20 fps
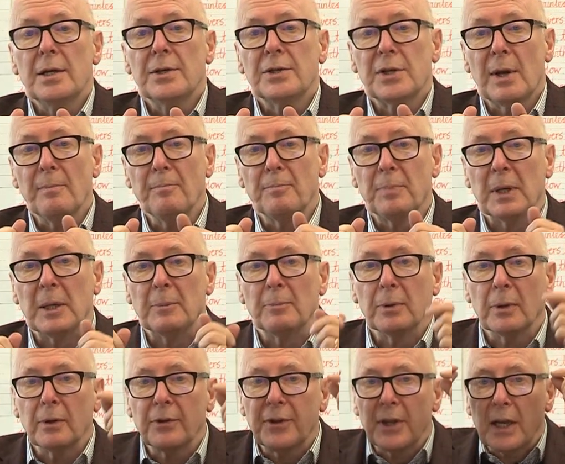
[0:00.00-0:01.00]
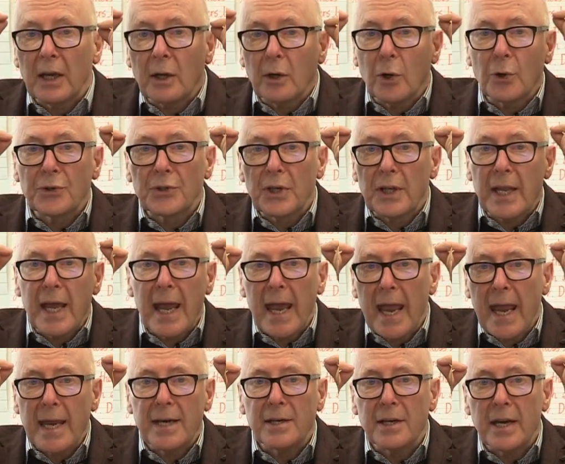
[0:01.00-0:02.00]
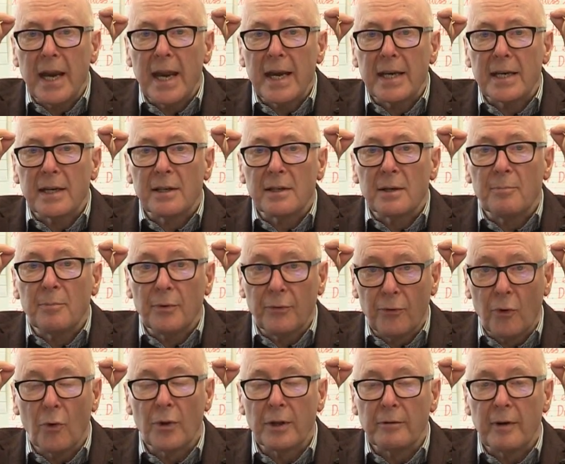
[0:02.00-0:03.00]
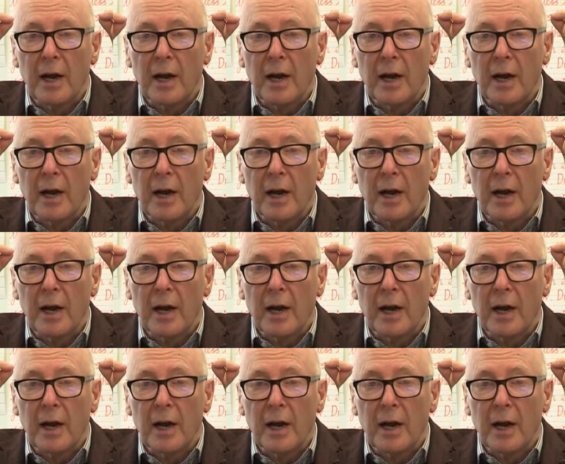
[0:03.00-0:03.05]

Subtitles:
Some people think a lot in their head and edit before they